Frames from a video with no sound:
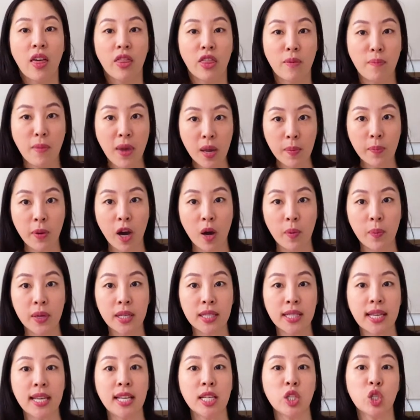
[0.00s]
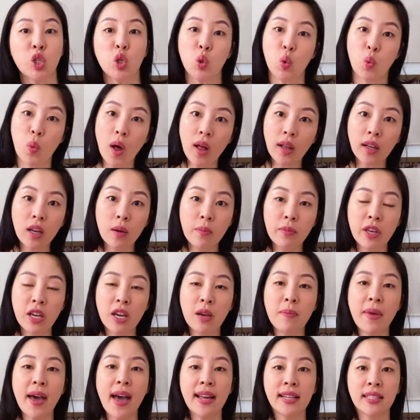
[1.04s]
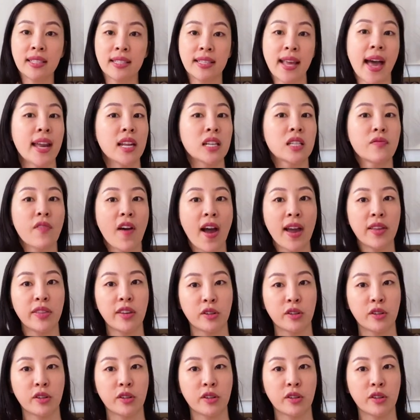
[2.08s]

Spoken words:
The main purpose is to welcome them and satisfy